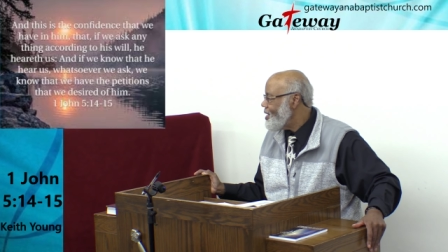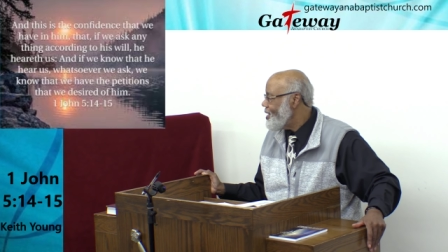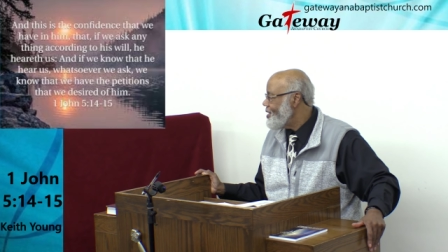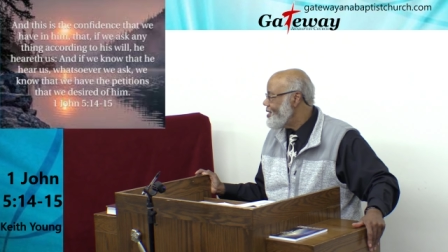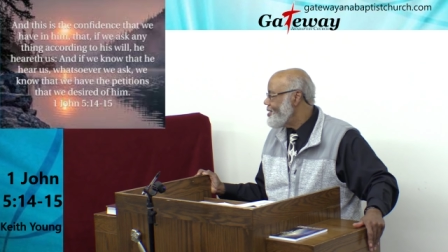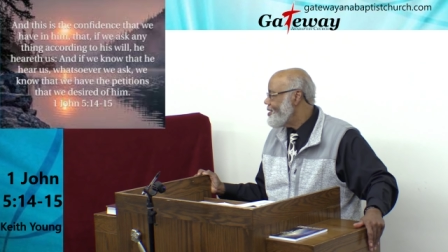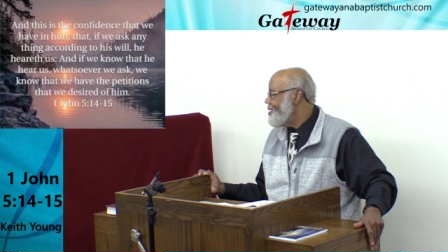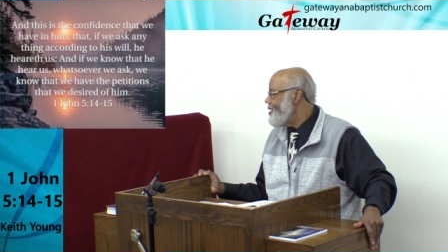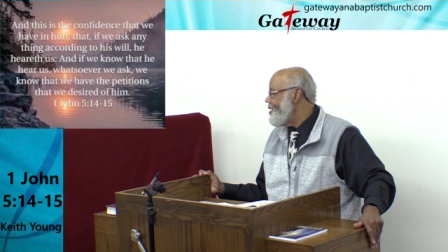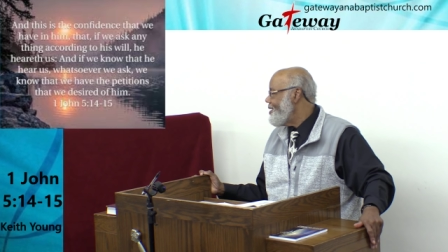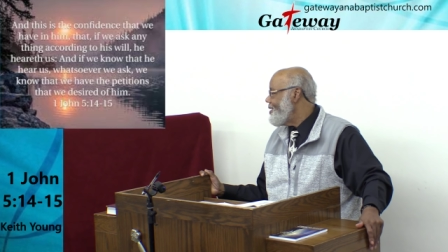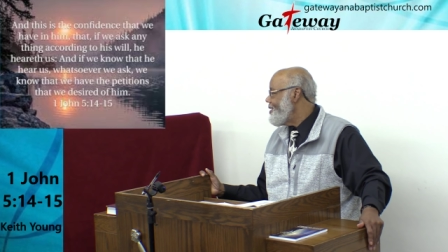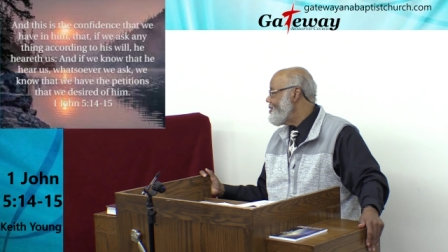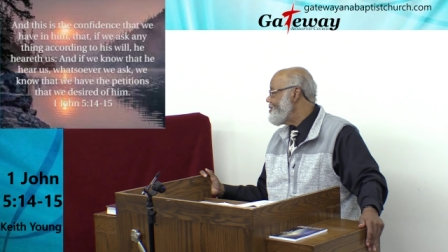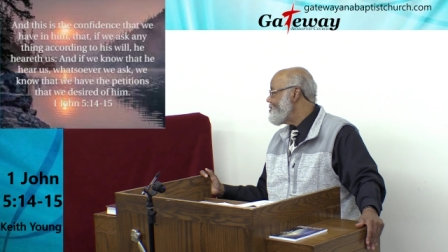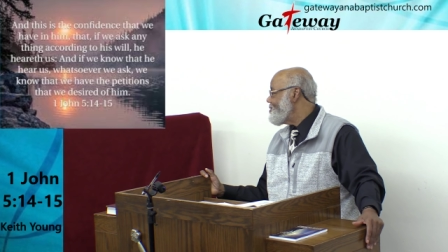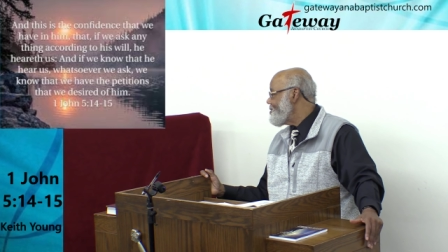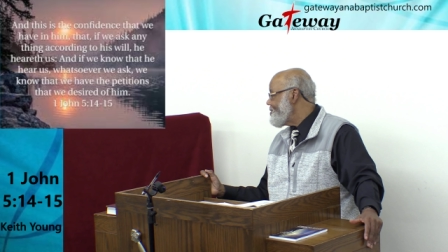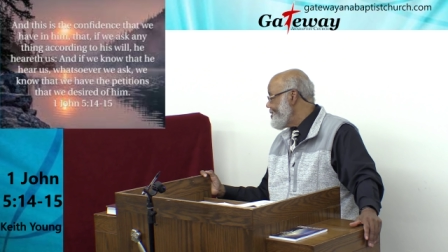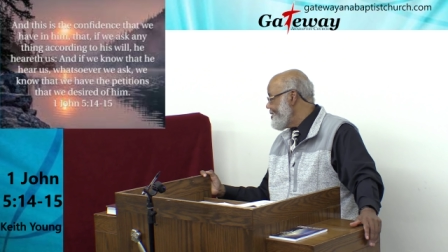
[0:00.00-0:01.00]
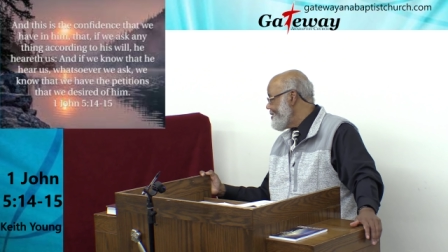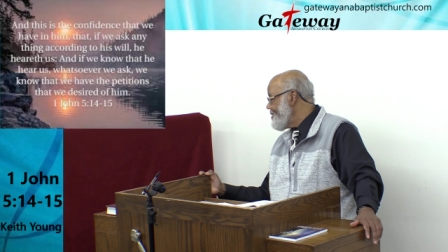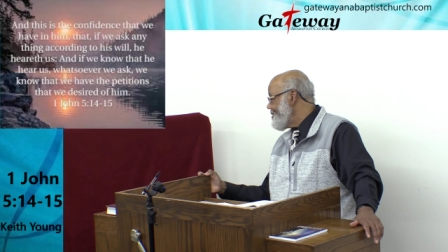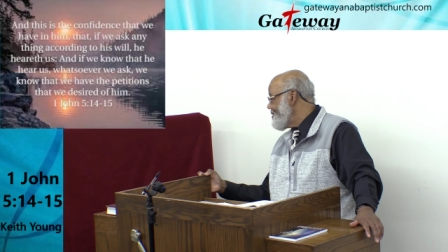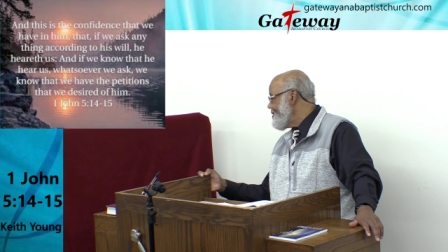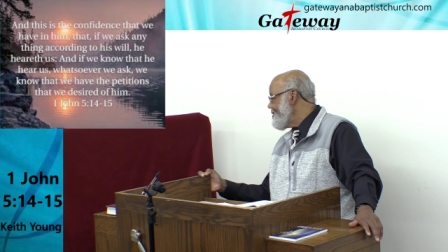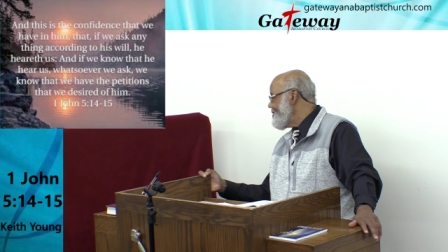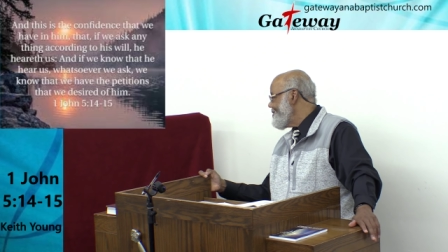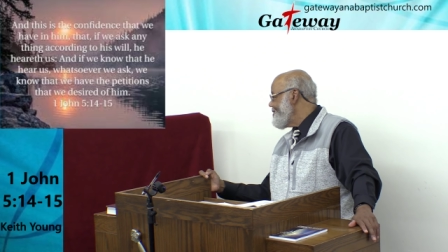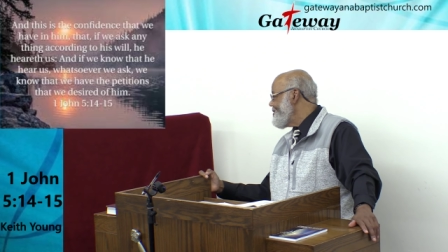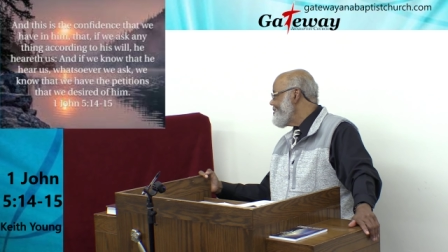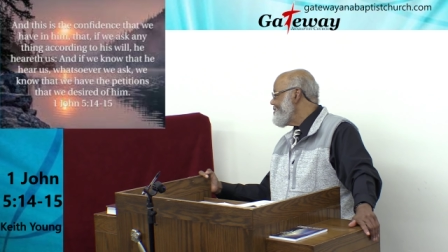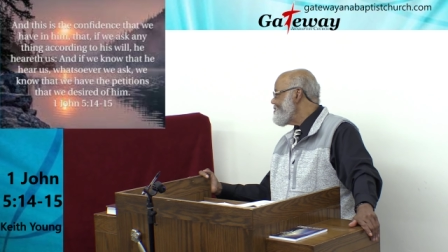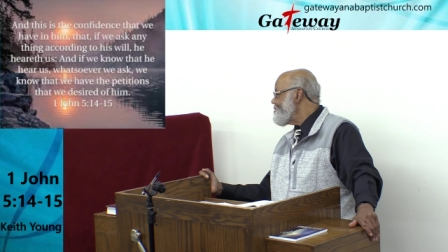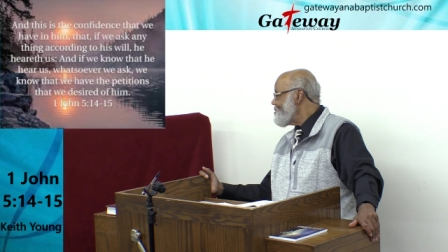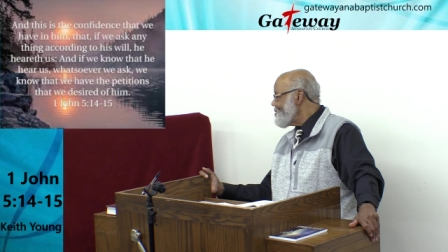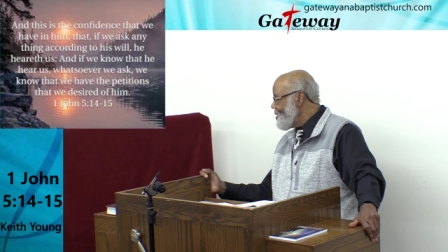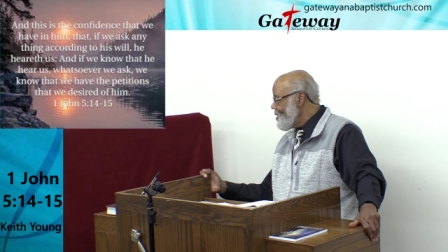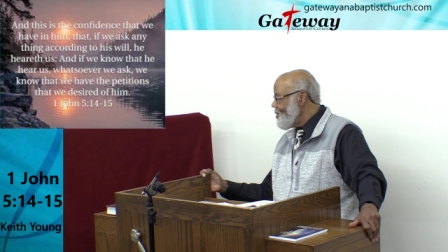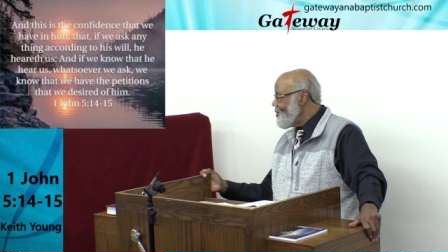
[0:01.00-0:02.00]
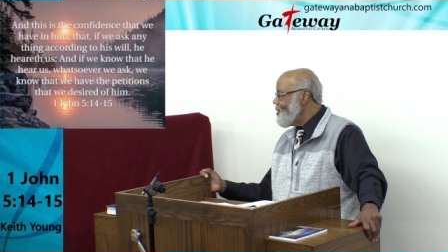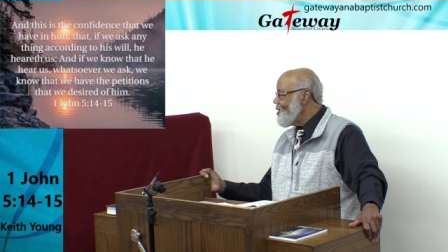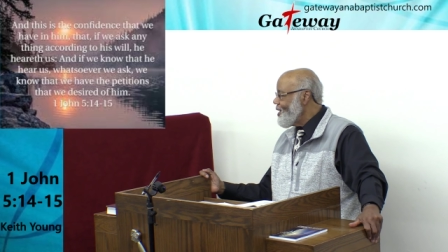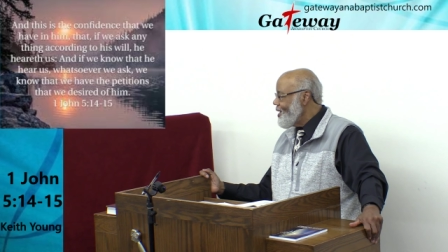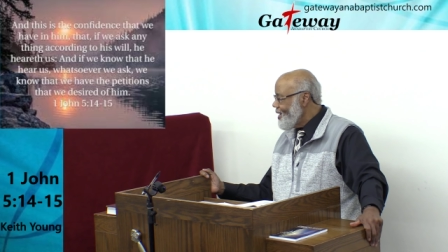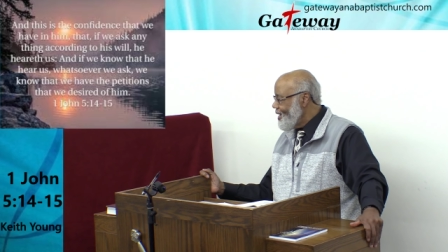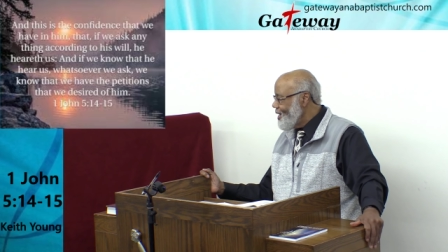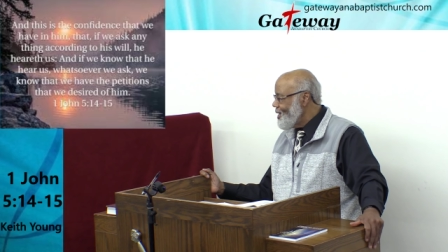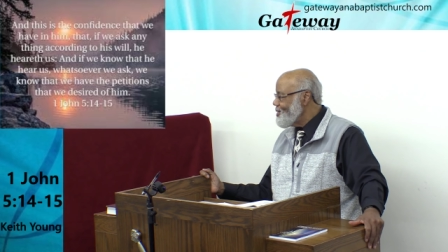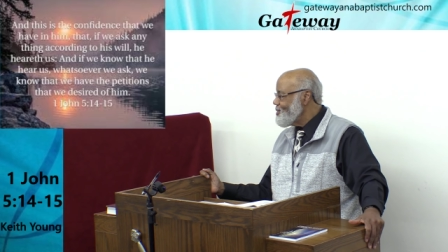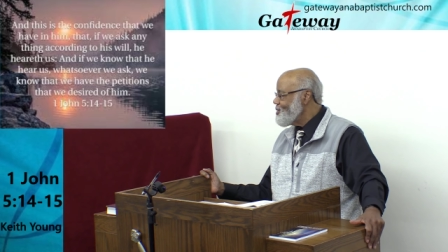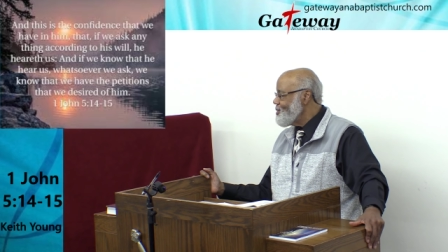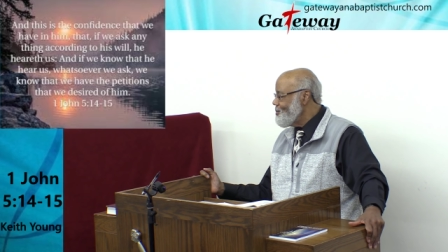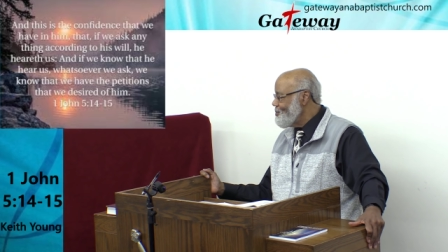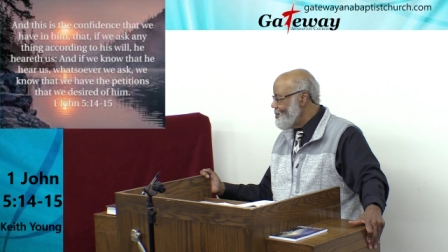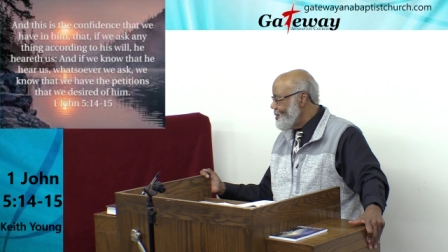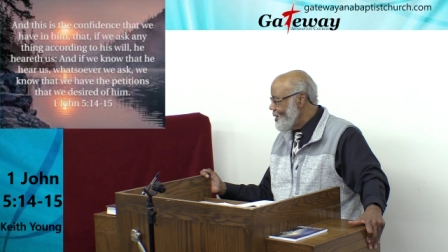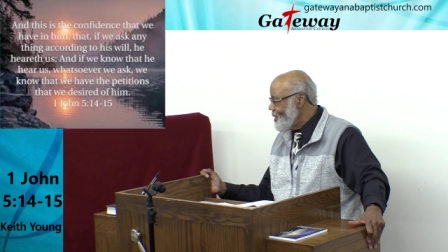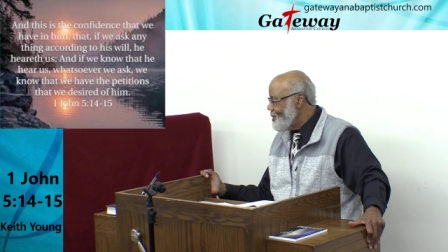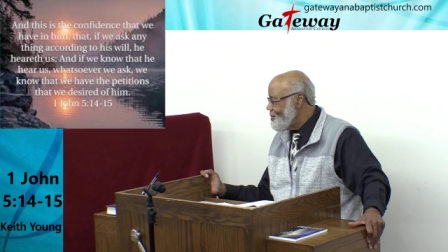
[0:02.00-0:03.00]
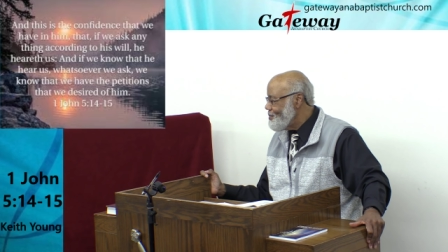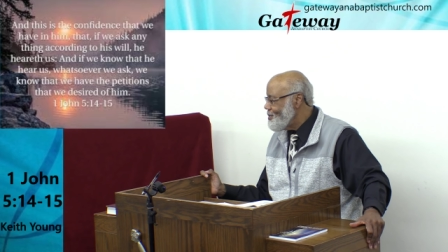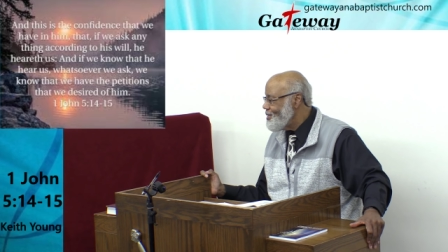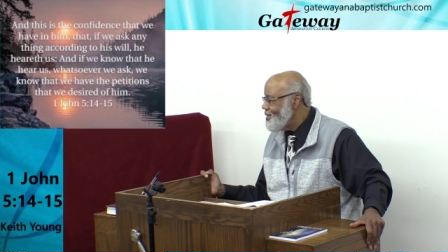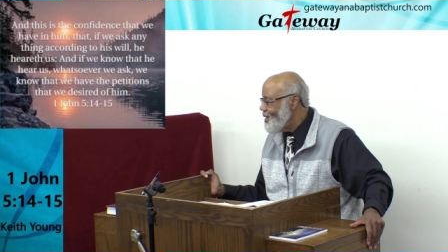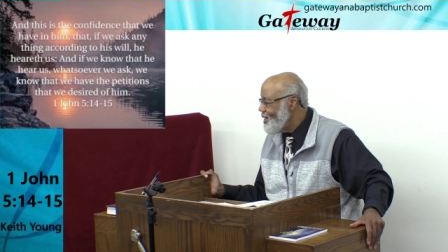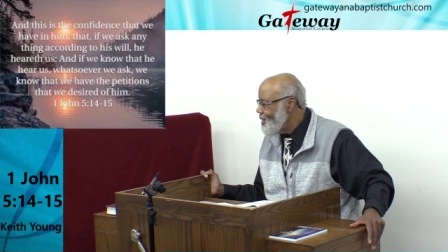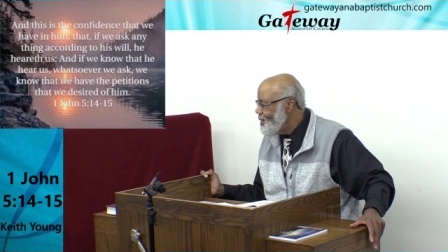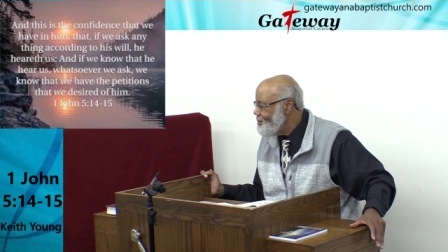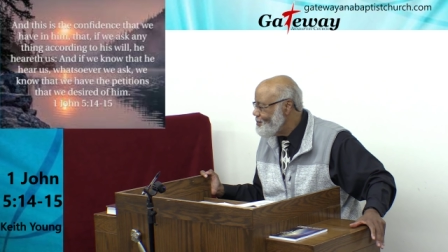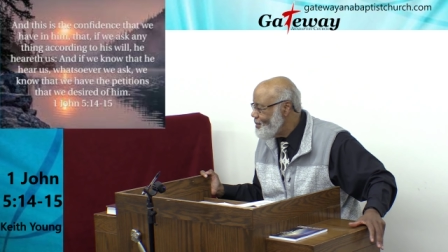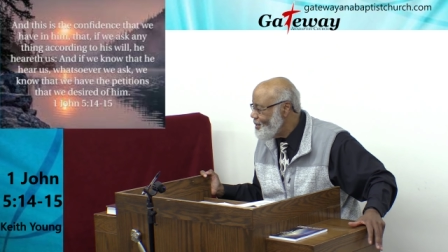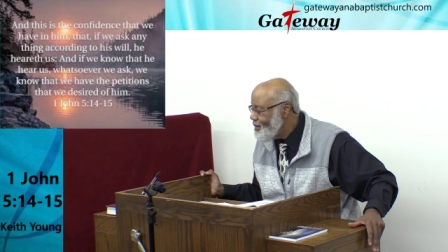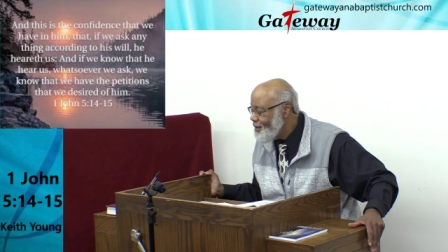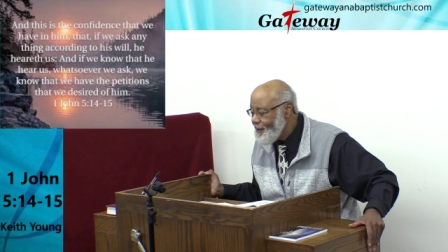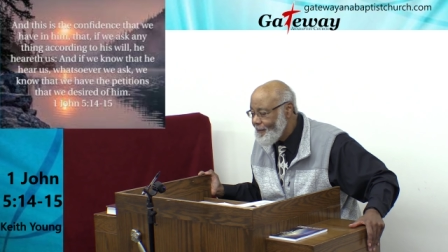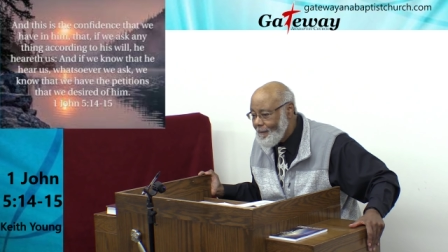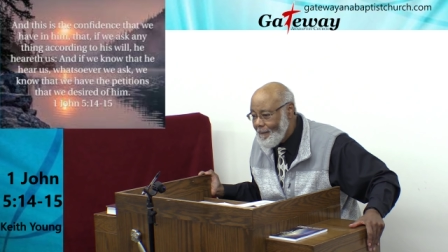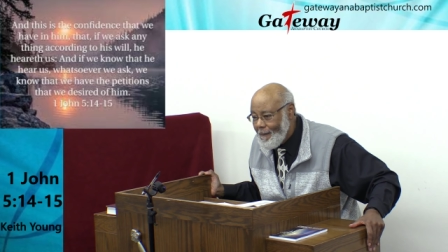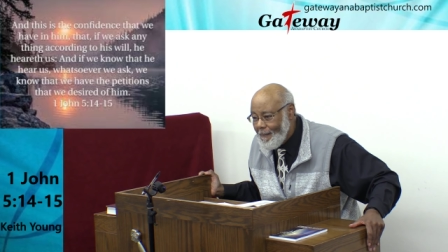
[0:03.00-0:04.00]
like God said Sarah has the baby. Amen.